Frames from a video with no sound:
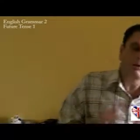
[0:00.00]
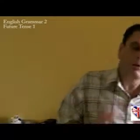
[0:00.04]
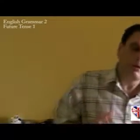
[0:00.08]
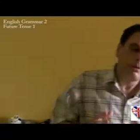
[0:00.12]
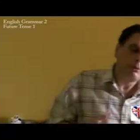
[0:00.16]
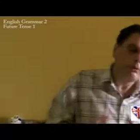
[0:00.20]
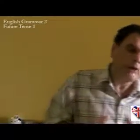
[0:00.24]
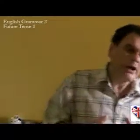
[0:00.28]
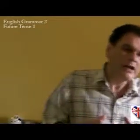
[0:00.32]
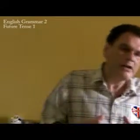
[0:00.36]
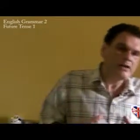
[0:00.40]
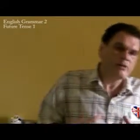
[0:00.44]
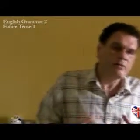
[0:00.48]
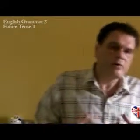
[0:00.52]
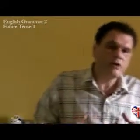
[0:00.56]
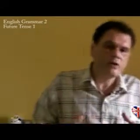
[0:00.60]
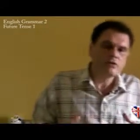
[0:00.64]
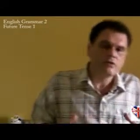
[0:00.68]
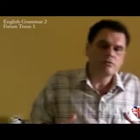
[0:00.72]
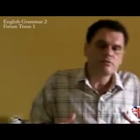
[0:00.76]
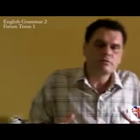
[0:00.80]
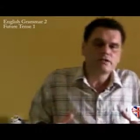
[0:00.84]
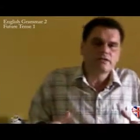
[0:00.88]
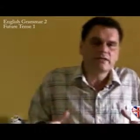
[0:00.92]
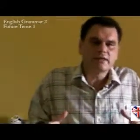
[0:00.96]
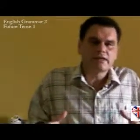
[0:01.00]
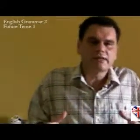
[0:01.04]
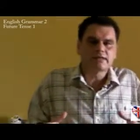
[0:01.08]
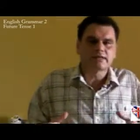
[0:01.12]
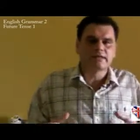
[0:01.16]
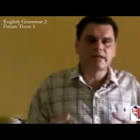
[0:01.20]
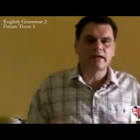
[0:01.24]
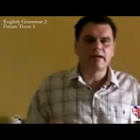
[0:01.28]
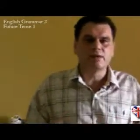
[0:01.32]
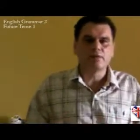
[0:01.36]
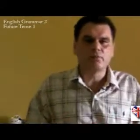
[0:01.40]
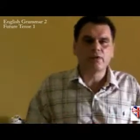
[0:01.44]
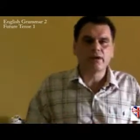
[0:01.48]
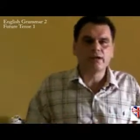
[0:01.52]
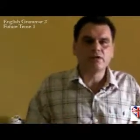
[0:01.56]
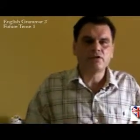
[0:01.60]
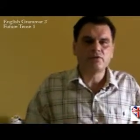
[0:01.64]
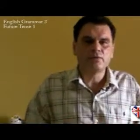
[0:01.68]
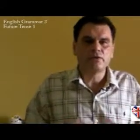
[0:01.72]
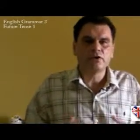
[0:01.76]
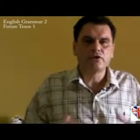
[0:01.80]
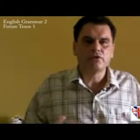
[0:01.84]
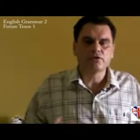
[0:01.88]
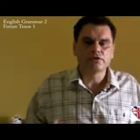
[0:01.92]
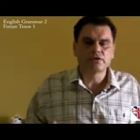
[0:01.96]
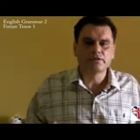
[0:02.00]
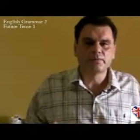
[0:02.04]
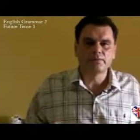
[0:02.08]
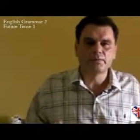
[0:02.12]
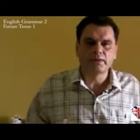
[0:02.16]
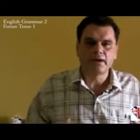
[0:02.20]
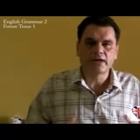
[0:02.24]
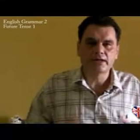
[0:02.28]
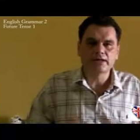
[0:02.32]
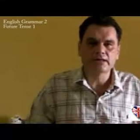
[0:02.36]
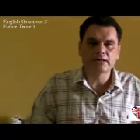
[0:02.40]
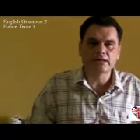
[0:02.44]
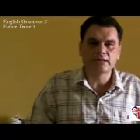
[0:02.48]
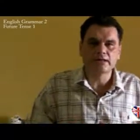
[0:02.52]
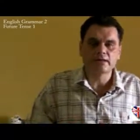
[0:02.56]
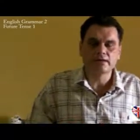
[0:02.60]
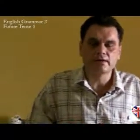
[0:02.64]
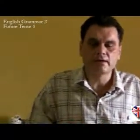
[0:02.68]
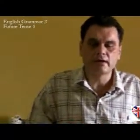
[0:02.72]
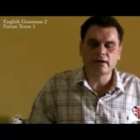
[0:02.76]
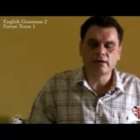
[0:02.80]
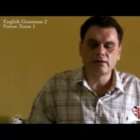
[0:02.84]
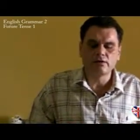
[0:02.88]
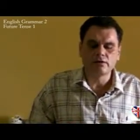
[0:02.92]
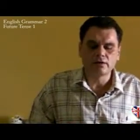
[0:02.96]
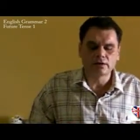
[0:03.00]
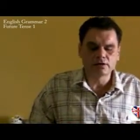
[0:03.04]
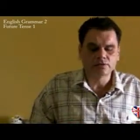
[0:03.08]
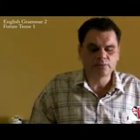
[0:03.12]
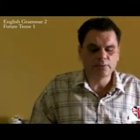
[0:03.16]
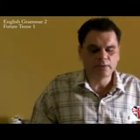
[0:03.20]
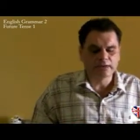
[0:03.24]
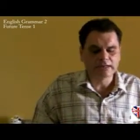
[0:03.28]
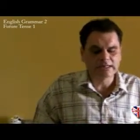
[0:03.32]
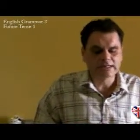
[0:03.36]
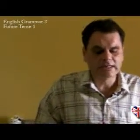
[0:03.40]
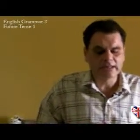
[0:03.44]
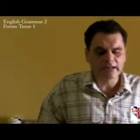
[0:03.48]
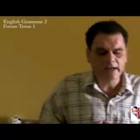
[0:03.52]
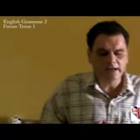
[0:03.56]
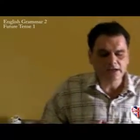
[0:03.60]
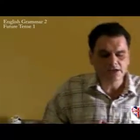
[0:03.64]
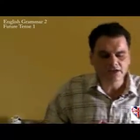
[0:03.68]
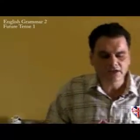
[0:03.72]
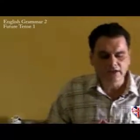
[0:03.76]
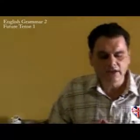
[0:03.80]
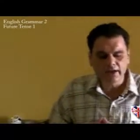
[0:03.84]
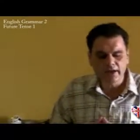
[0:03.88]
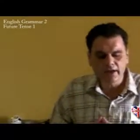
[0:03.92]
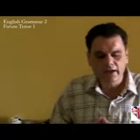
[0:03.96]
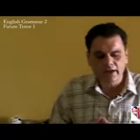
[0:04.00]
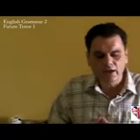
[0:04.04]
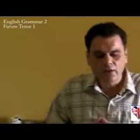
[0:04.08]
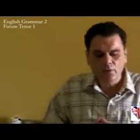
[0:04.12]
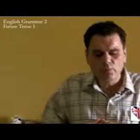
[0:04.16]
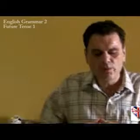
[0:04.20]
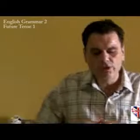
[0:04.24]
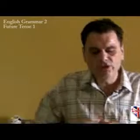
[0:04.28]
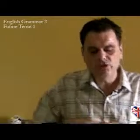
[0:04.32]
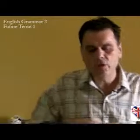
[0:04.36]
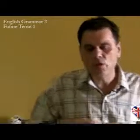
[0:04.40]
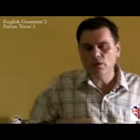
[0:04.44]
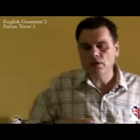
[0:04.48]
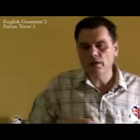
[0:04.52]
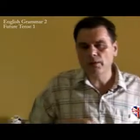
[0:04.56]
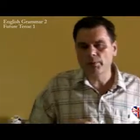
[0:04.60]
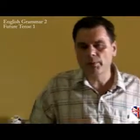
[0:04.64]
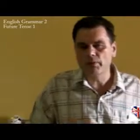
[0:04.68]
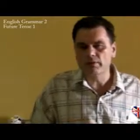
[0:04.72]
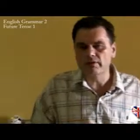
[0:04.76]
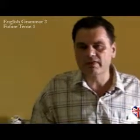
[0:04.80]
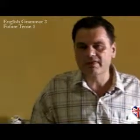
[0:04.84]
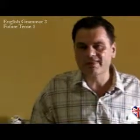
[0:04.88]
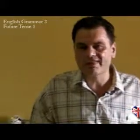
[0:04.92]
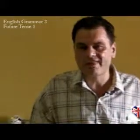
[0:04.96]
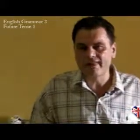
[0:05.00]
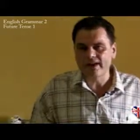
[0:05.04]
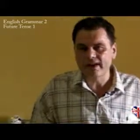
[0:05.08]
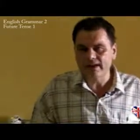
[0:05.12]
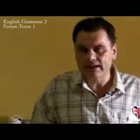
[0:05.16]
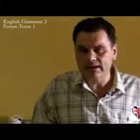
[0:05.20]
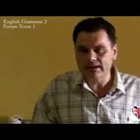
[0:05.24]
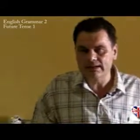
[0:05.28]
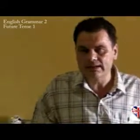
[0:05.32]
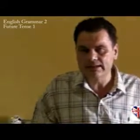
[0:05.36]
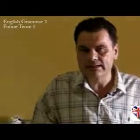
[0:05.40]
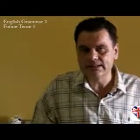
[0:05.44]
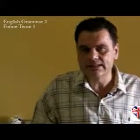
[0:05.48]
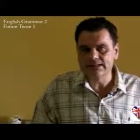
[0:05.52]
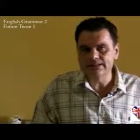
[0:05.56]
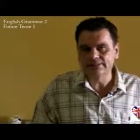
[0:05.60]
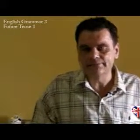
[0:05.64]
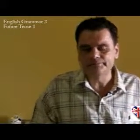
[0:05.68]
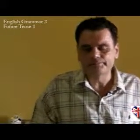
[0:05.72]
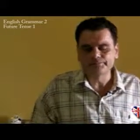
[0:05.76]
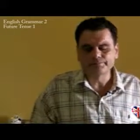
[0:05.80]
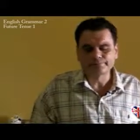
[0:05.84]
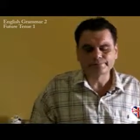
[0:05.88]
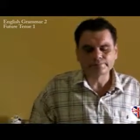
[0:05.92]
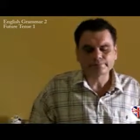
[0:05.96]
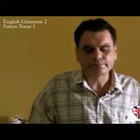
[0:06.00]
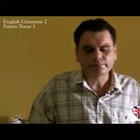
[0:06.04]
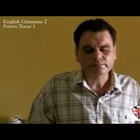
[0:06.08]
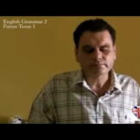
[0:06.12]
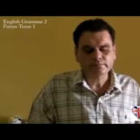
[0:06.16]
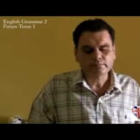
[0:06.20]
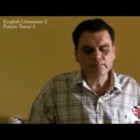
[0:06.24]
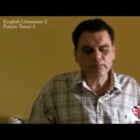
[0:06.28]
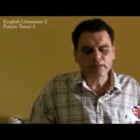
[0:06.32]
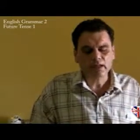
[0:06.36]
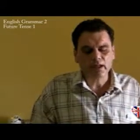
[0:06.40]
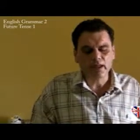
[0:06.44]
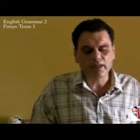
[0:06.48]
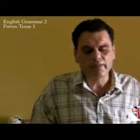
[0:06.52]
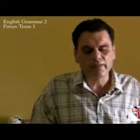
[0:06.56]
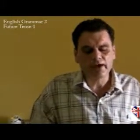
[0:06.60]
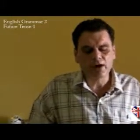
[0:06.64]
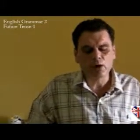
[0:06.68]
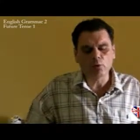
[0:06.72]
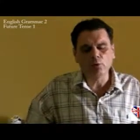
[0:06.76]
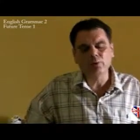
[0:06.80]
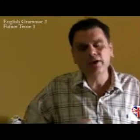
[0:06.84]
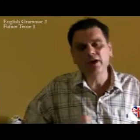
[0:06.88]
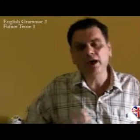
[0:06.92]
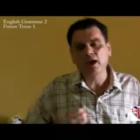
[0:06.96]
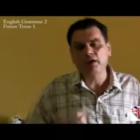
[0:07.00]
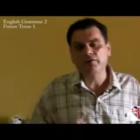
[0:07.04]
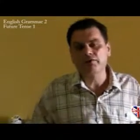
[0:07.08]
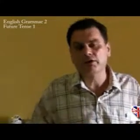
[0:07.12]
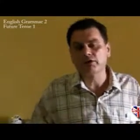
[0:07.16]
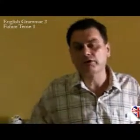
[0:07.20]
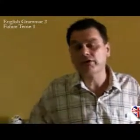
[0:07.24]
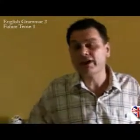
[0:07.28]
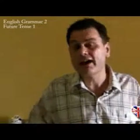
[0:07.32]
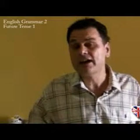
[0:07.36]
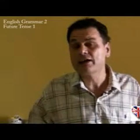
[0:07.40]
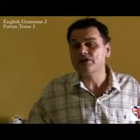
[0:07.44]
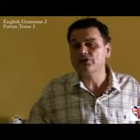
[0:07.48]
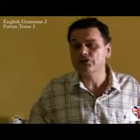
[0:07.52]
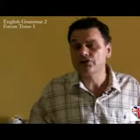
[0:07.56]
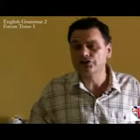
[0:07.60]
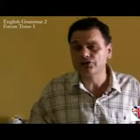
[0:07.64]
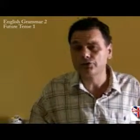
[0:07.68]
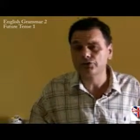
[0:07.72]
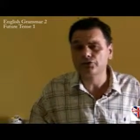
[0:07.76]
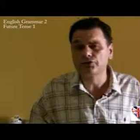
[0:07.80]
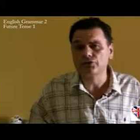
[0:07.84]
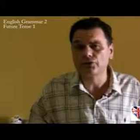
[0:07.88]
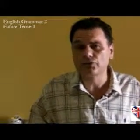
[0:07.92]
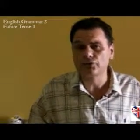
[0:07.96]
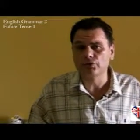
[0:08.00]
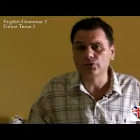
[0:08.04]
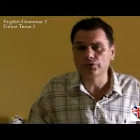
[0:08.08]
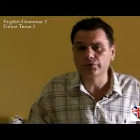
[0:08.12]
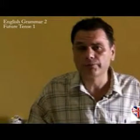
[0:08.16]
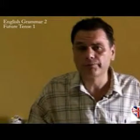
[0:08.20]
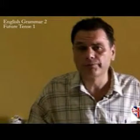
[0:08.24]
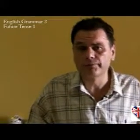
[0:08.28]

When do we use this then? When do we use the present continuous? Well, essentially, we talk about things that we have arranged to do.